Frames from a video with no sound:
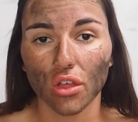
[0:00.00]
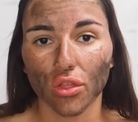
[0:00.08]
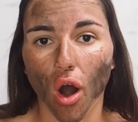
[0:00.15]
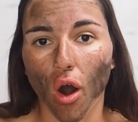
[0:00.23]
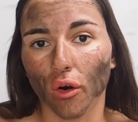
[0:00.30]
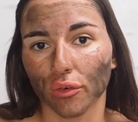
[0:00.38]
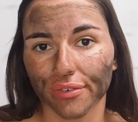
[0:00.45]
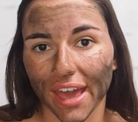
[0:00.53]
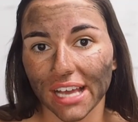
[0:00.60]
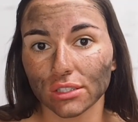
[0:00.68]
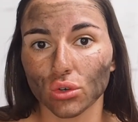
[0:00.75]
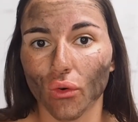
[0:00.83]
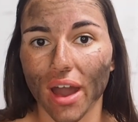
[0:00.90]
the whole
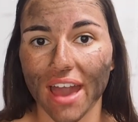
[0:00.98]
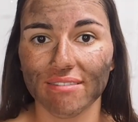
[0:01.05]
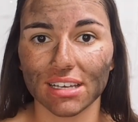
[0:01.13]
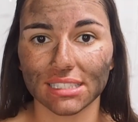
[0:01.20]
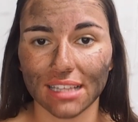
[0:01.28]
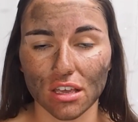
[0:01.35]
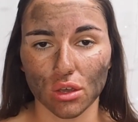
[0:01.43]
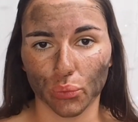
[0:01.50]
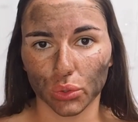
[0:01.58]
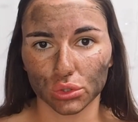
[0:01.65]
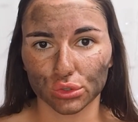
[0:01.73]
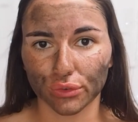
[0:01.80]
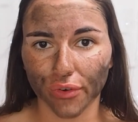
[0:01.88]
face or areas that you
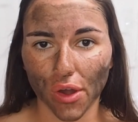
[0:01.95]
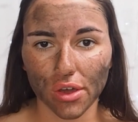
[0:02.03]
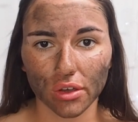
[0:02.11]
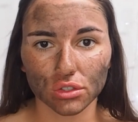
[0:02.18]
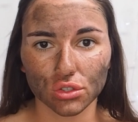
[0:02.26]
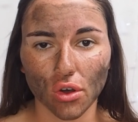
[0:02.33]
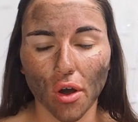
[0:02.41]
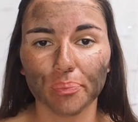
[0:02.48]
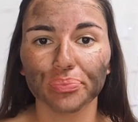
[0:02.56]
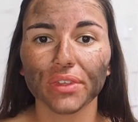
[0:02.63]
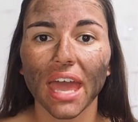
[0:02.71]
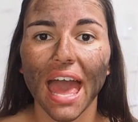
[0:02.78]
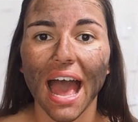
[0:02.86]
want to focus on.